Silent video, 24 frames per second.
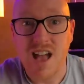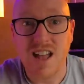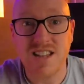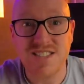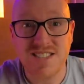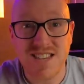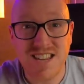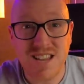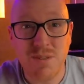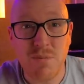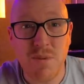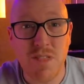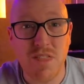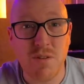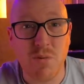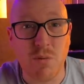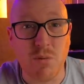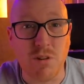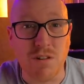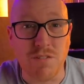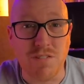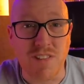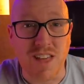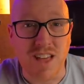and dealing with
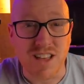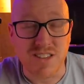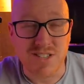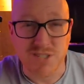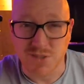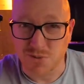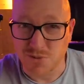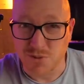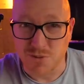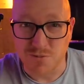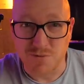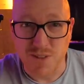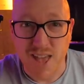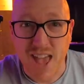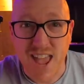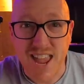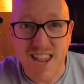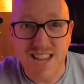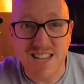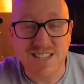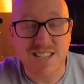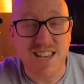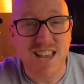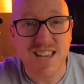all of that sort of
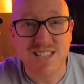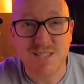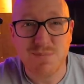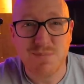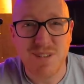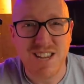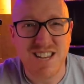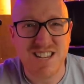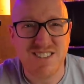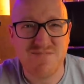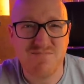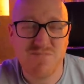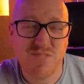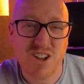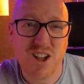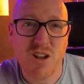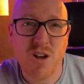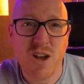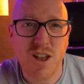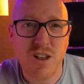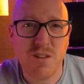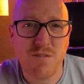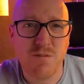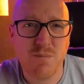hate has been
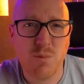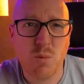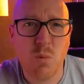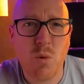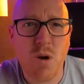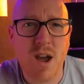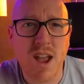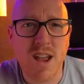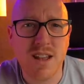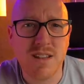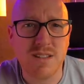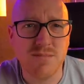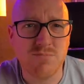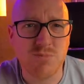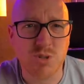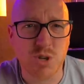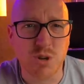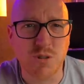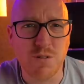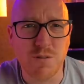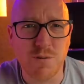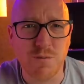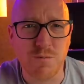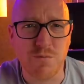kind of quite
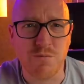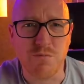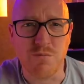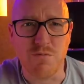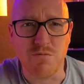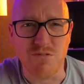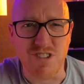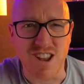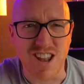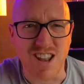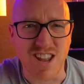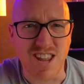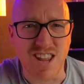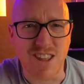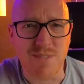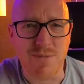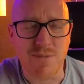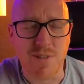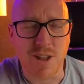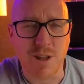tough, really.